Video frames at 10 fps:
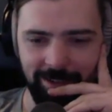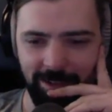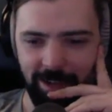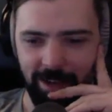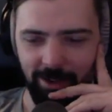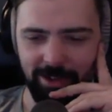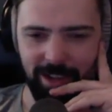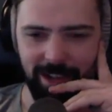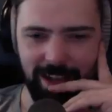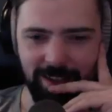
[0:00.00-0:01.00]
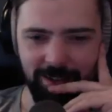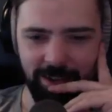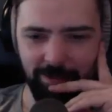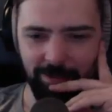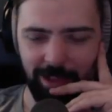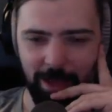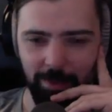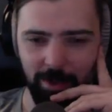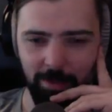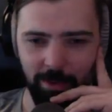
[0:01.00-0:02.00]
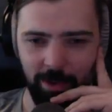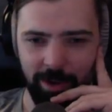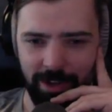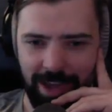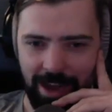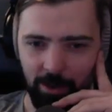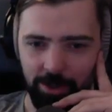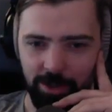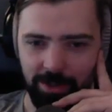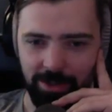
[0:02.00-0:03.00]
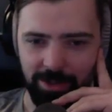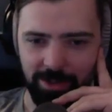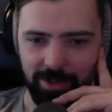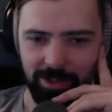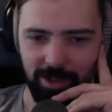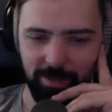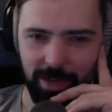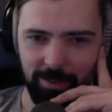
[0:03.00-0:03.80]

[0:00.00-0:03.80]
you know, it's like having a leopard print couch. Sometimes